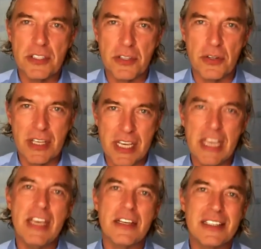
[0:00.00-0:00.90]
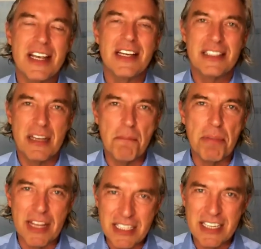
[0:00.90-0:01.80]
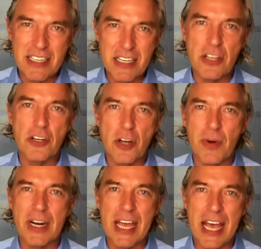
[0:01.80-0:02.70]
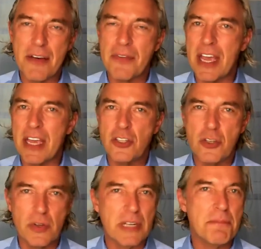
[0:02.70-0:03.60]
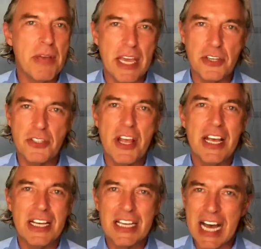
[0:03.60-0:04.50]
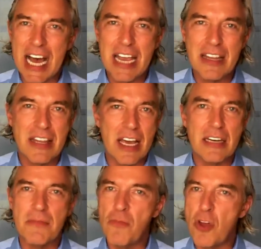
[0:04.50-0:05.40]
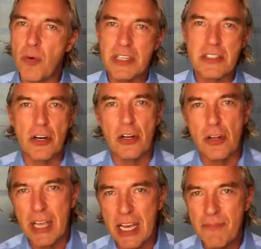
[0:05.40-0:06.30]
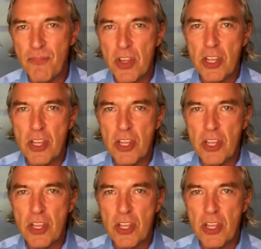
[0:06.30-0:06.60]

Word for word: So the key is simplicity. You don't want to have a two hundred page guide that no one is going to look at.